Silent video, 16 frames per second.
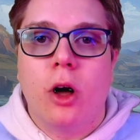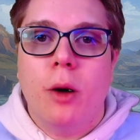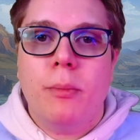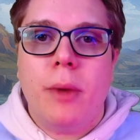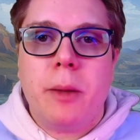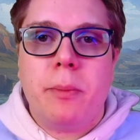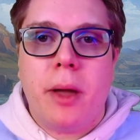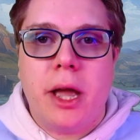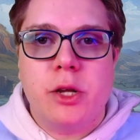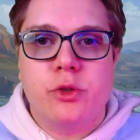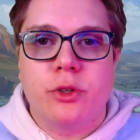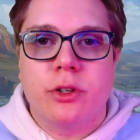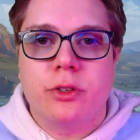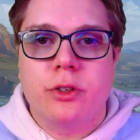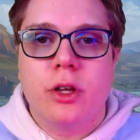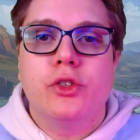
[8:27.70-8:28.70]
on my
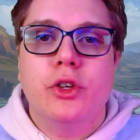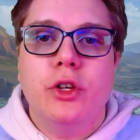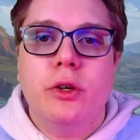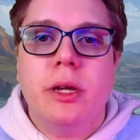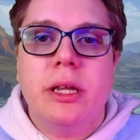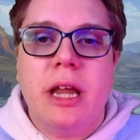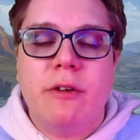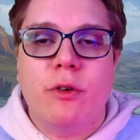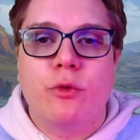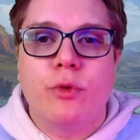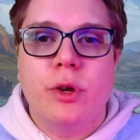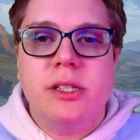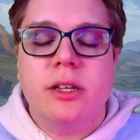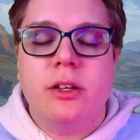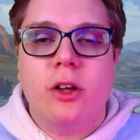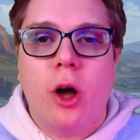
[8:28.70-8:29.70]
Patreon so you can have a
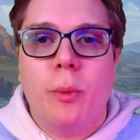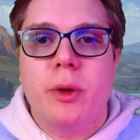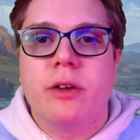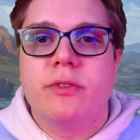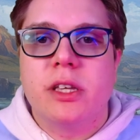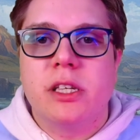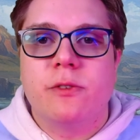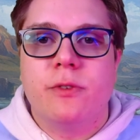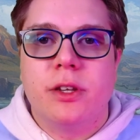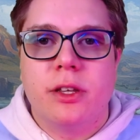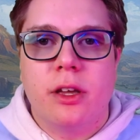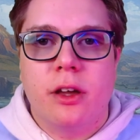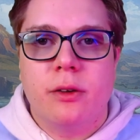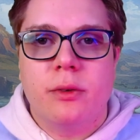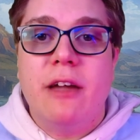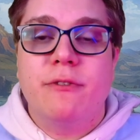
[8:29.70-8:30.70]
written copy of this
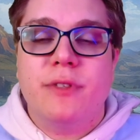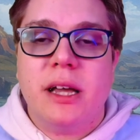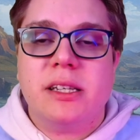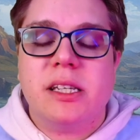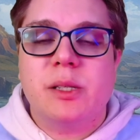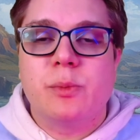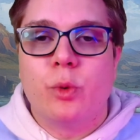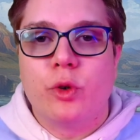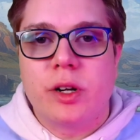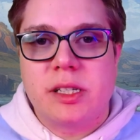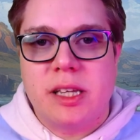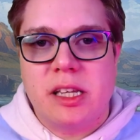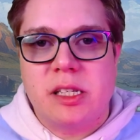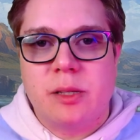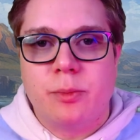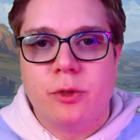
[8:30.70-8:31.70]
video, if that is more
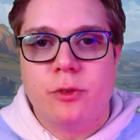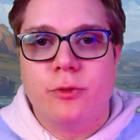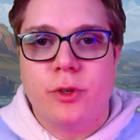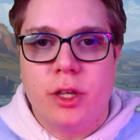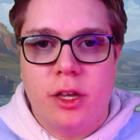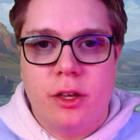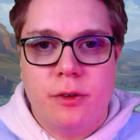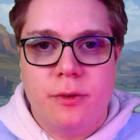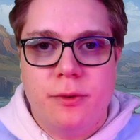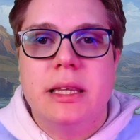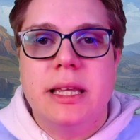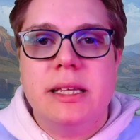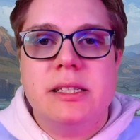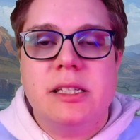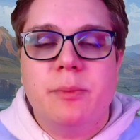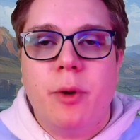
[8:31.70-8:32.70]
accessible for you.
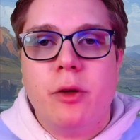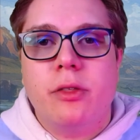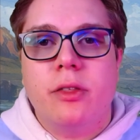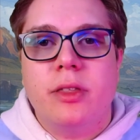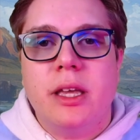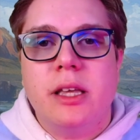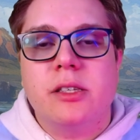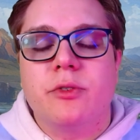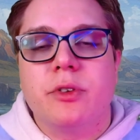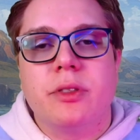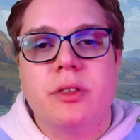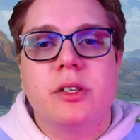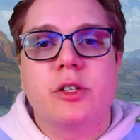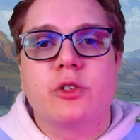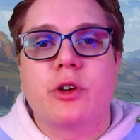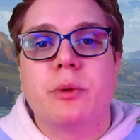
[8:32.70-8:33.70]
Links to both of these are in
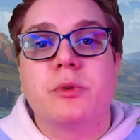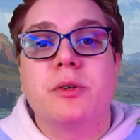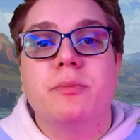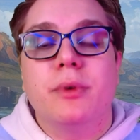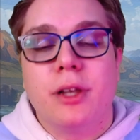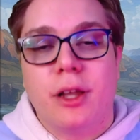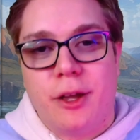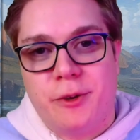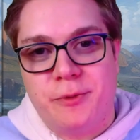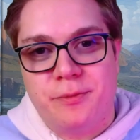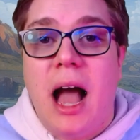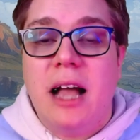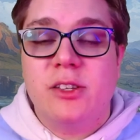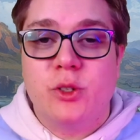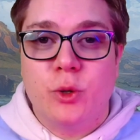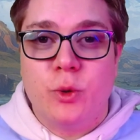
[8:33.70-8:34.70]
the description below.
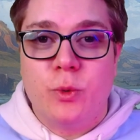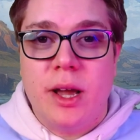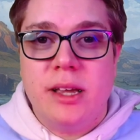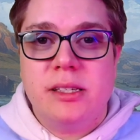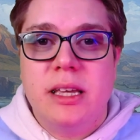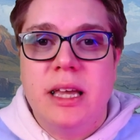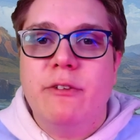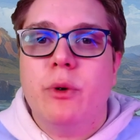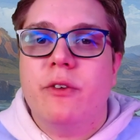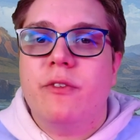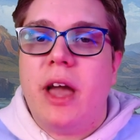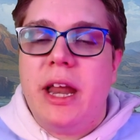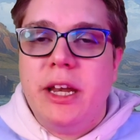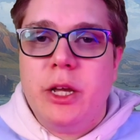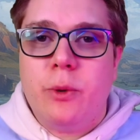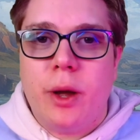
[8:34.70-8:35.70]
As always, if you have
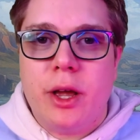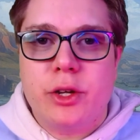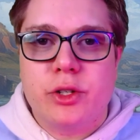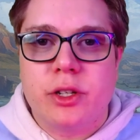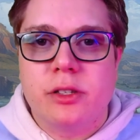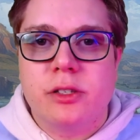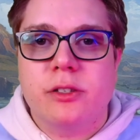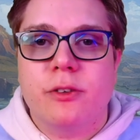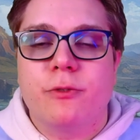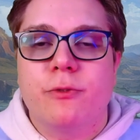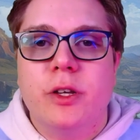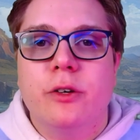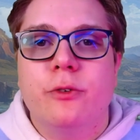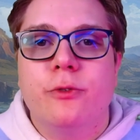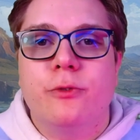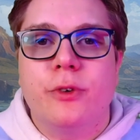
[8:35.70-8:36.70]
any questions,
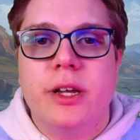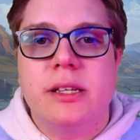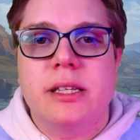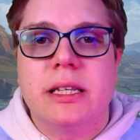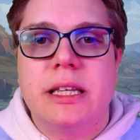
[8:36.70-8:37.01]
feel free to